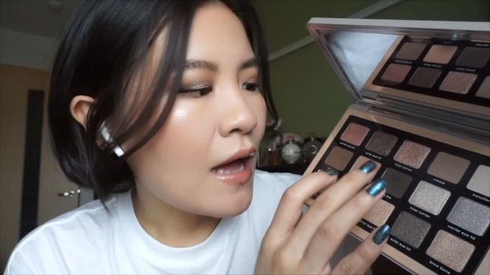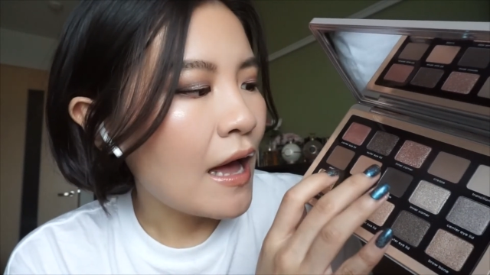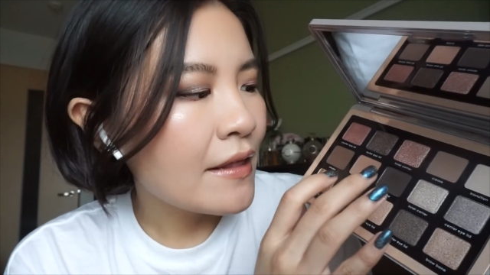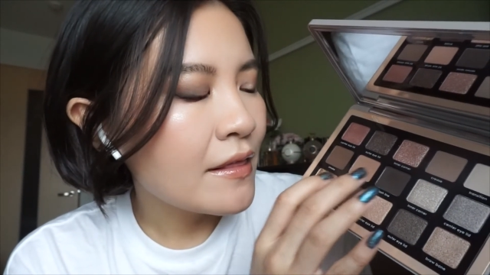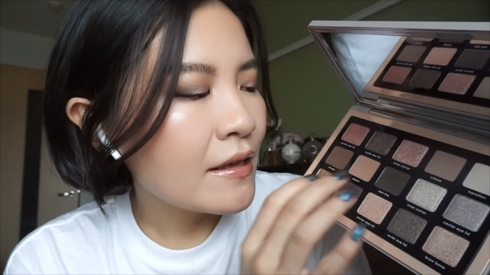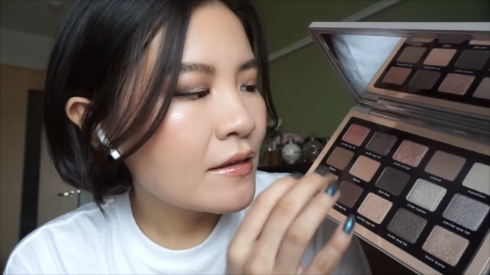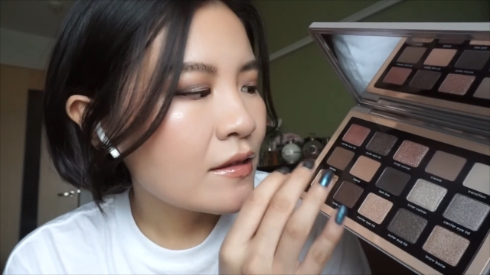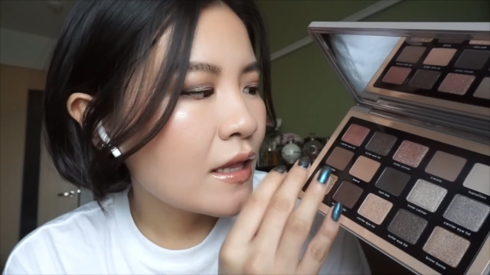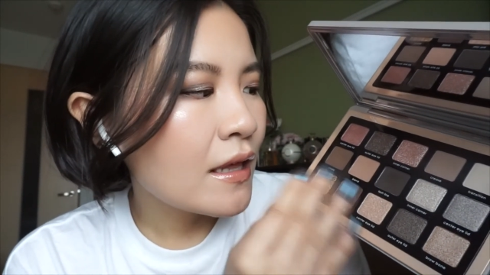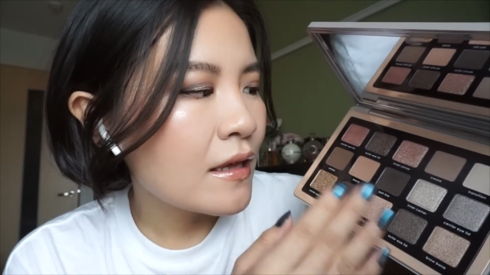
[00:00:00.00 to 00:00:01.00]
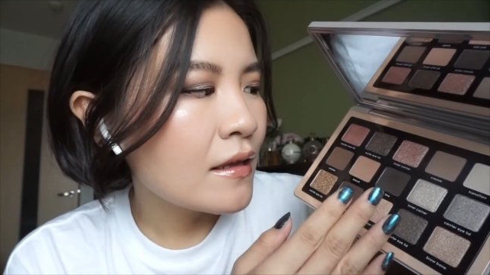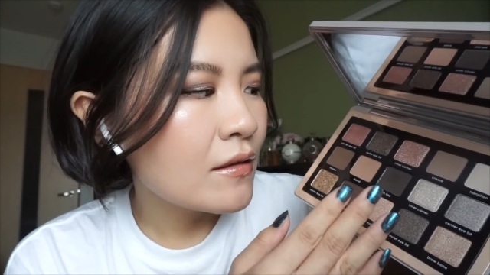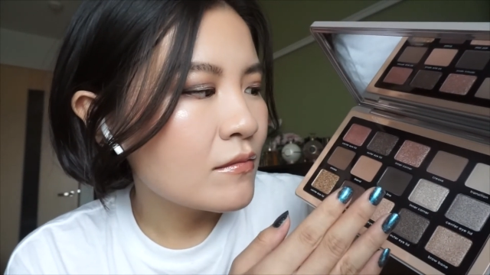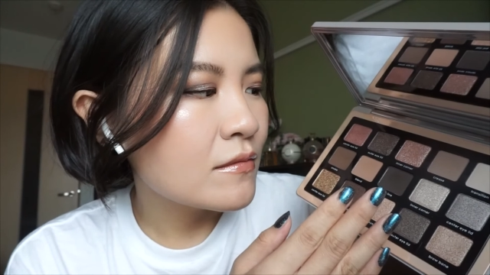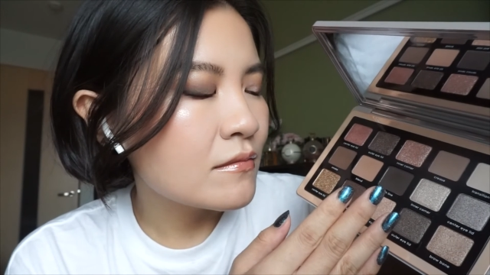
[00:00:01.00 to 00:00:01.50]
I think the
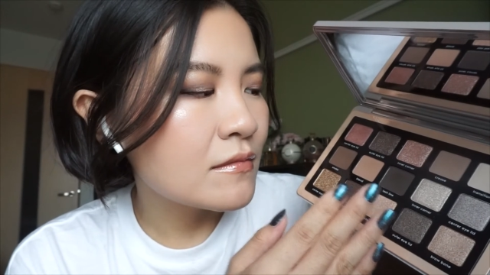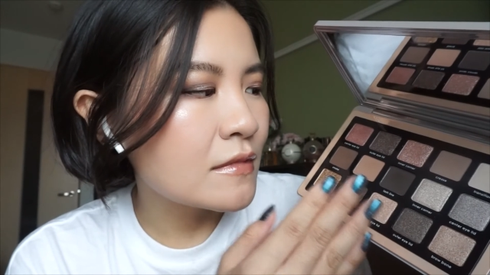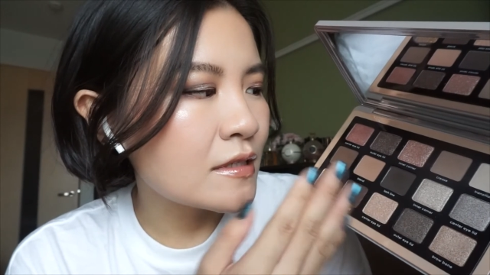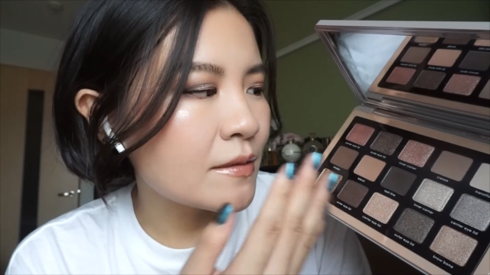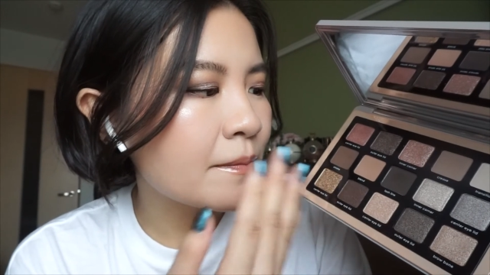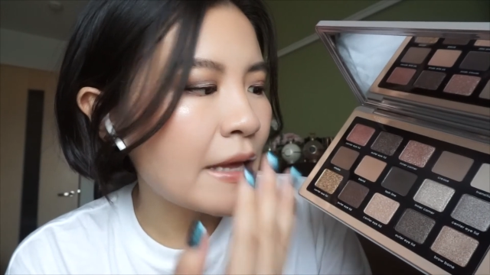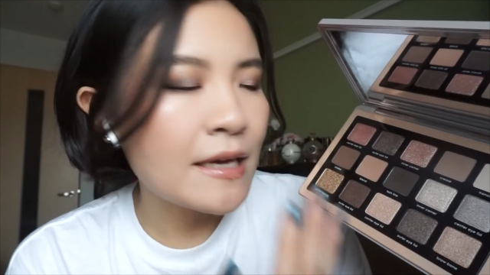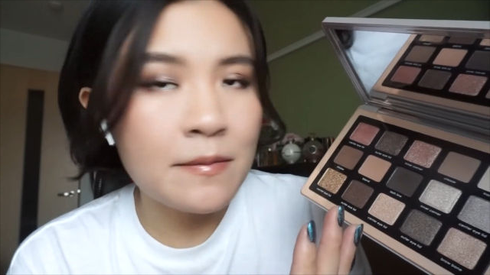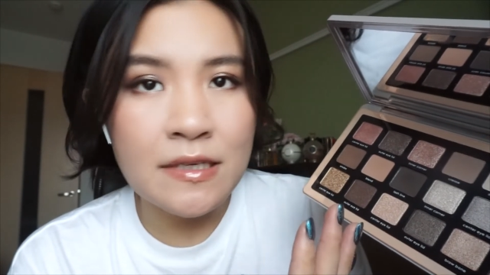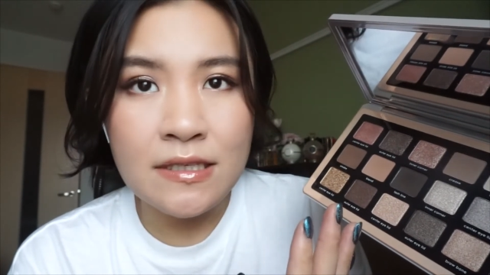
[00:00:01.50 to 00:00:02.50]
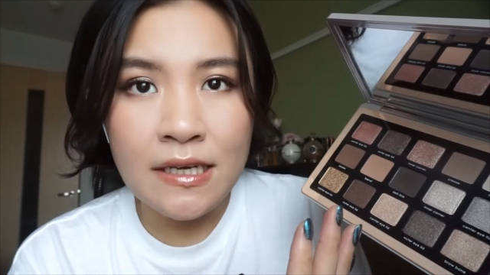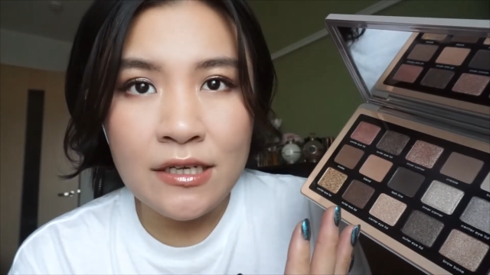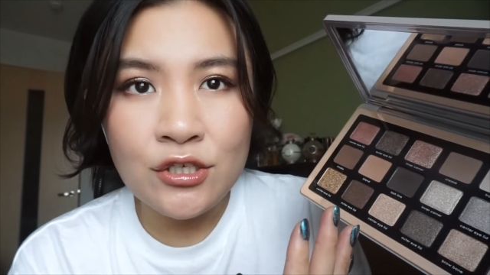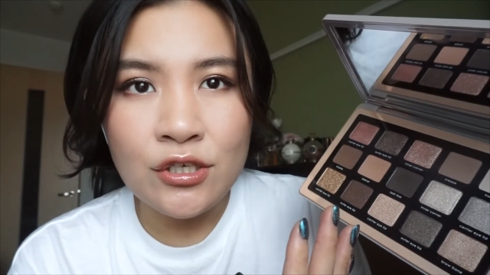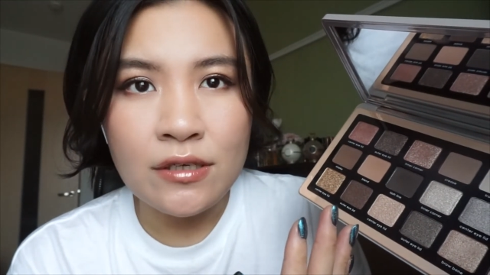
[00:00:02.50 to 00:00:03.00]

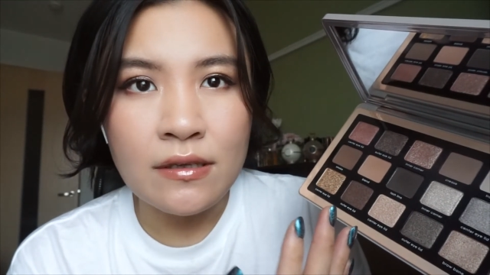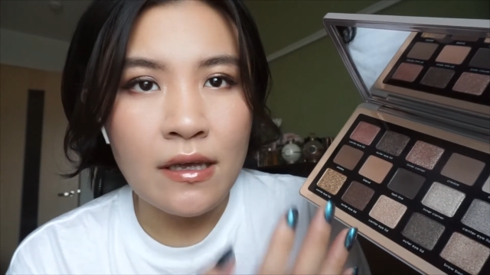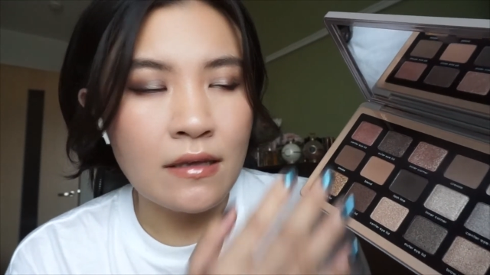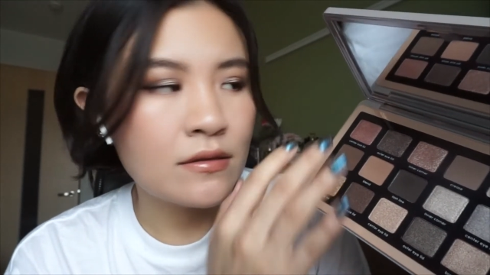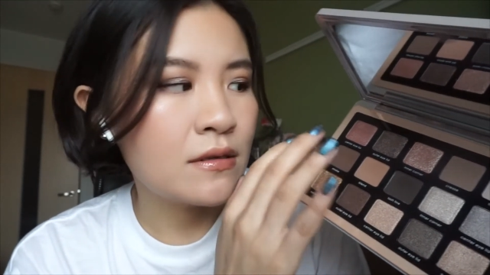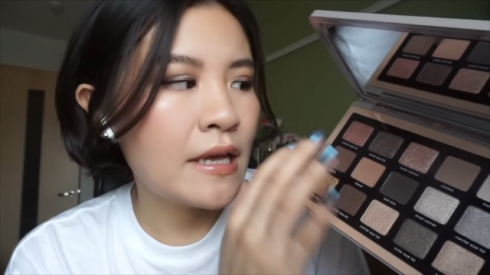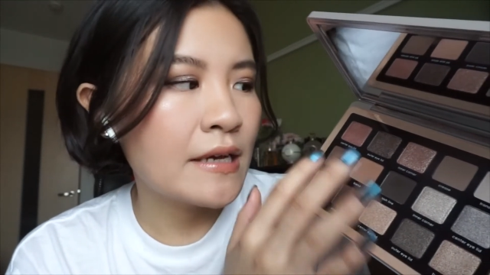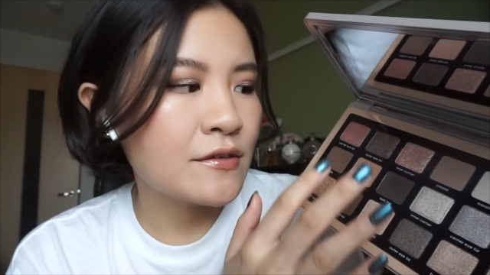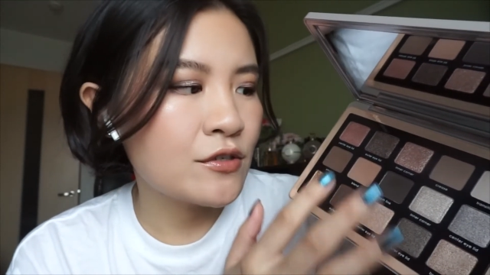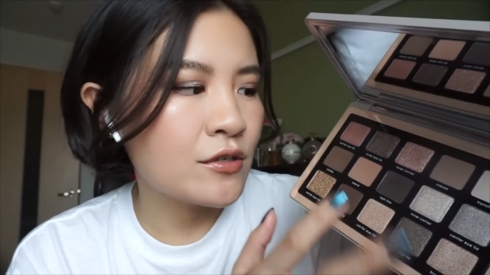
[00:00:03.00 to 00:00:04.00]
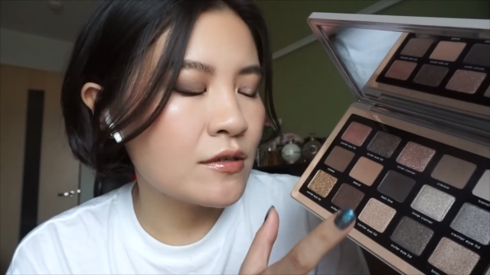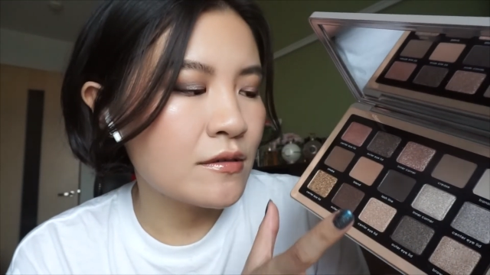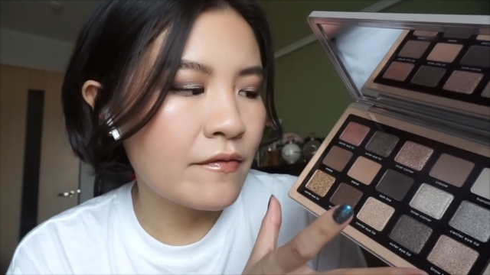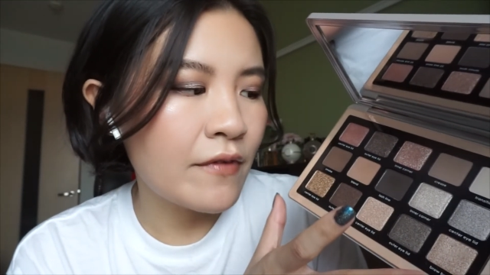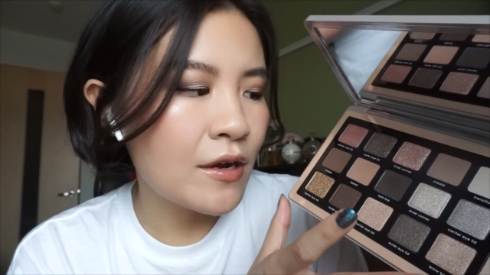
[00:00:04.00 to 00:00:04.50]
pigmentation and the texture is
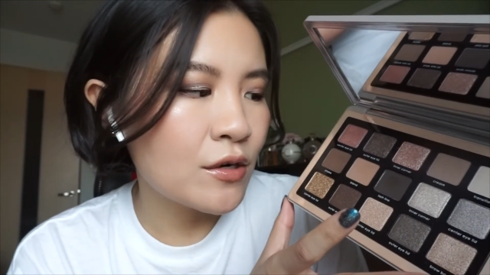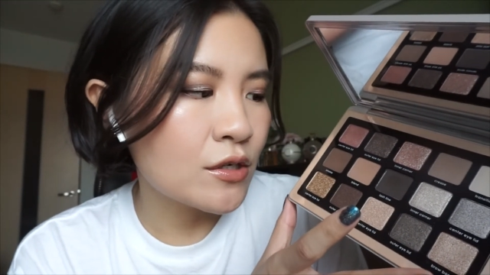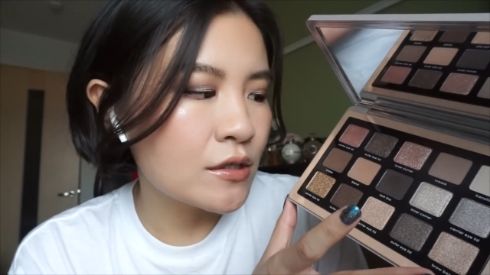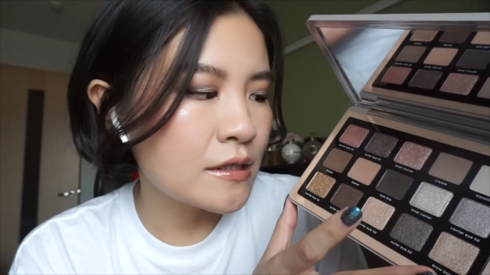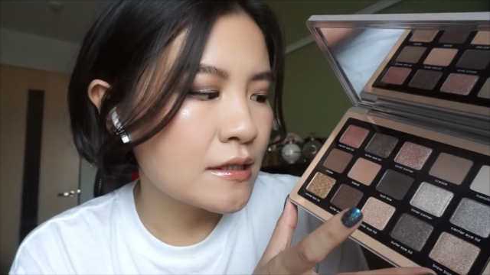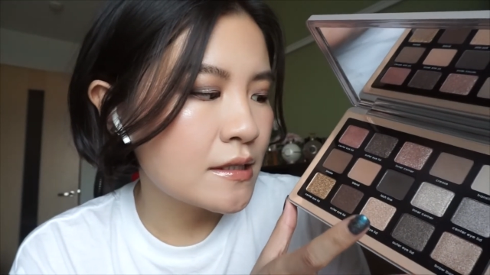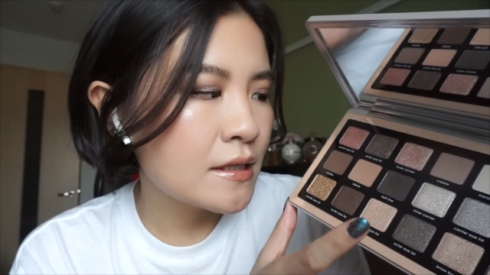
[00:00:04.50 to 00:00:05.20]
very good,